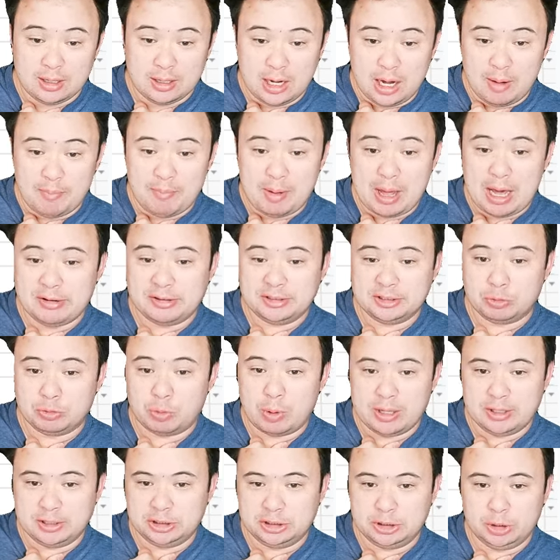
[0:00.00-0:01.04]
about as
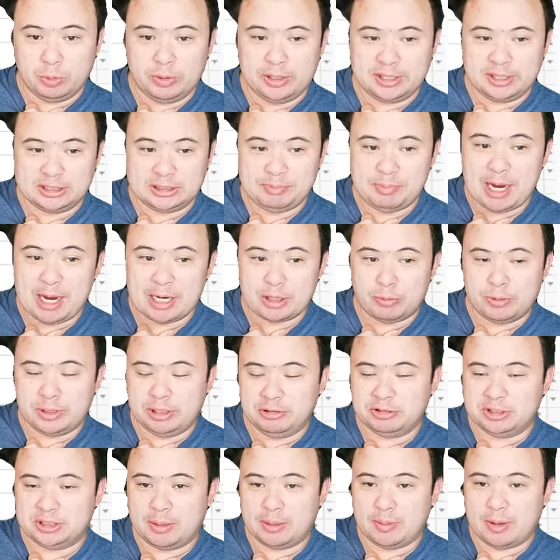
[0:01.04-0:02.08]
well as you would expect when
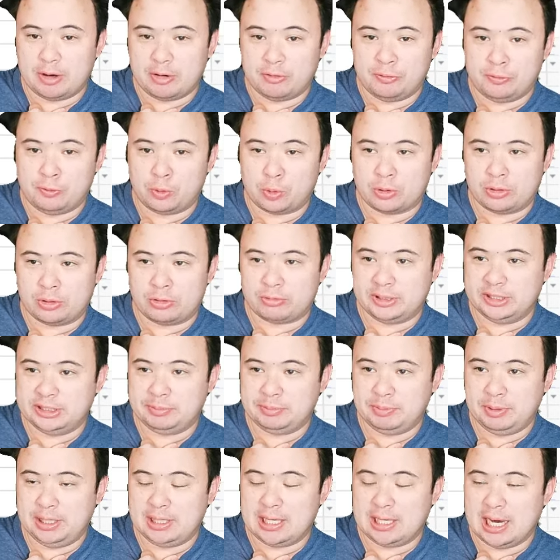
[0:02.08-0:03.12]
you sub out a 4-3
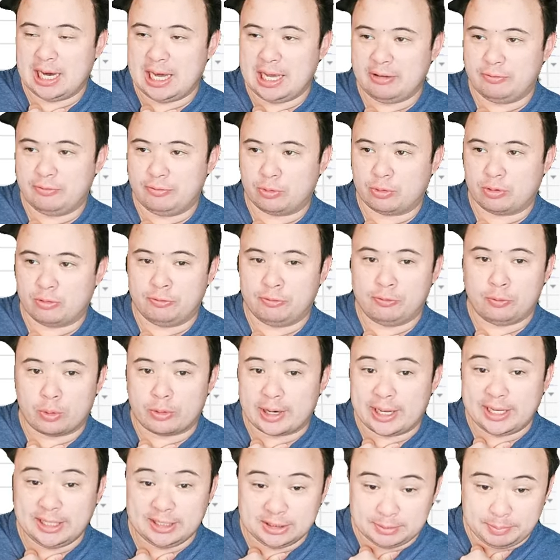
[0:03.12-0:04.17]
speed guy for a
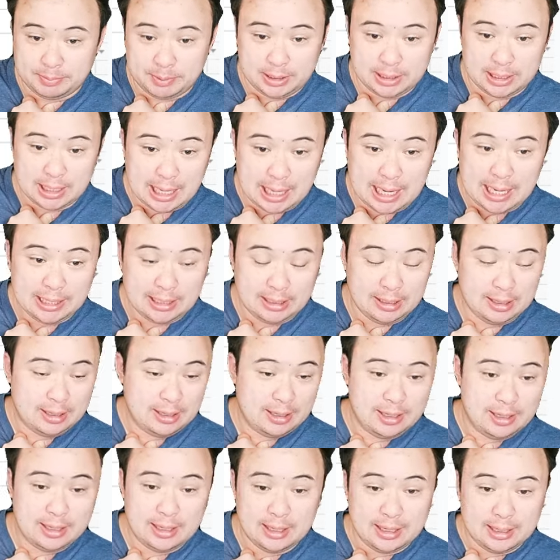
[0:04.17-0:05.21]
4-8 speed guy.
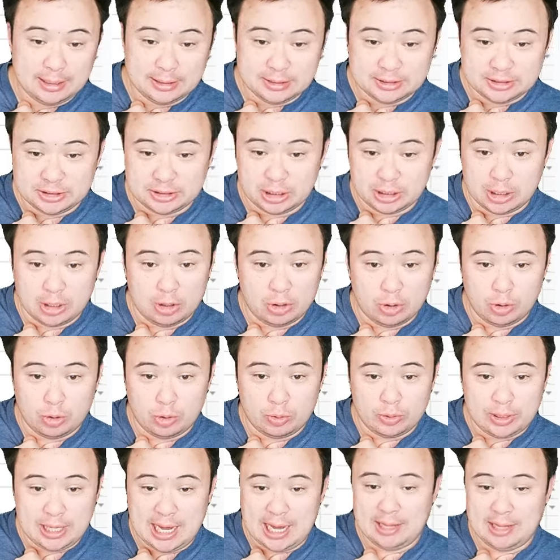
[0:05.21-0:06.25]

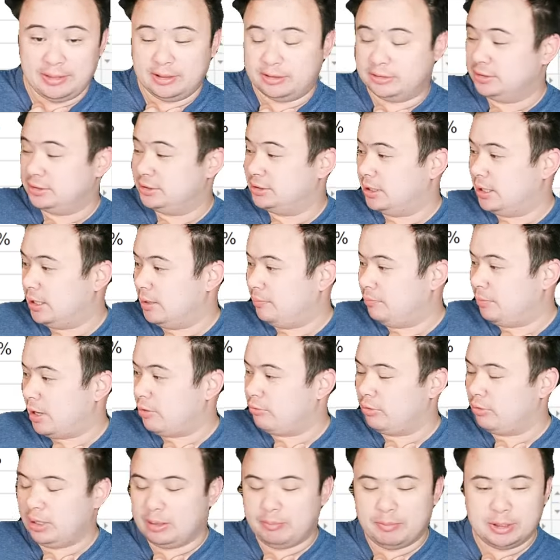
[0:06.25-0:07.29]
So yeah, there's um,
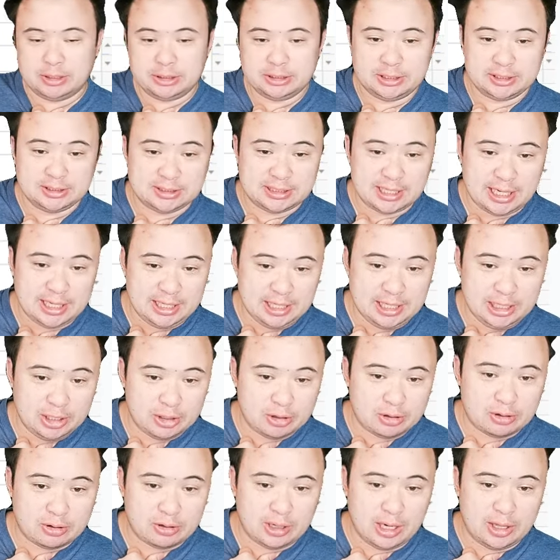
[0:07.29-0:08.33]
not really much to say
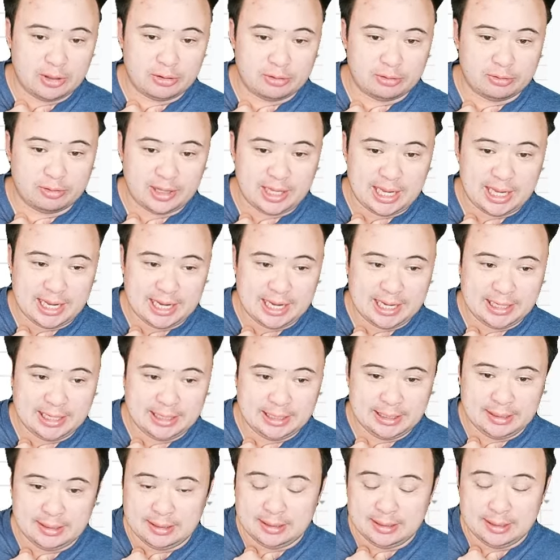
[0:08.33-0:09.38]
here other
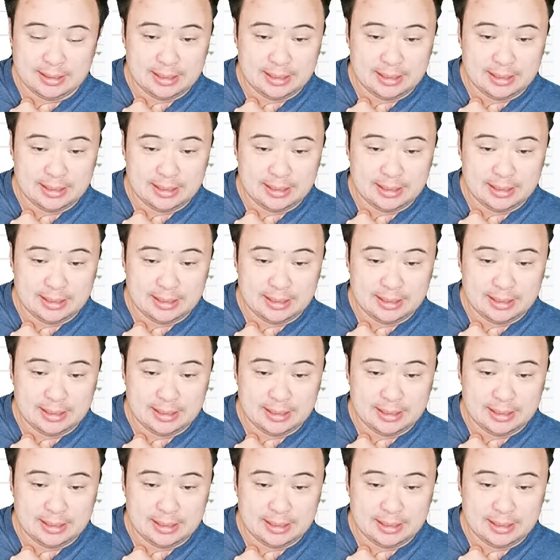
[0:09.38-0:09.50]
than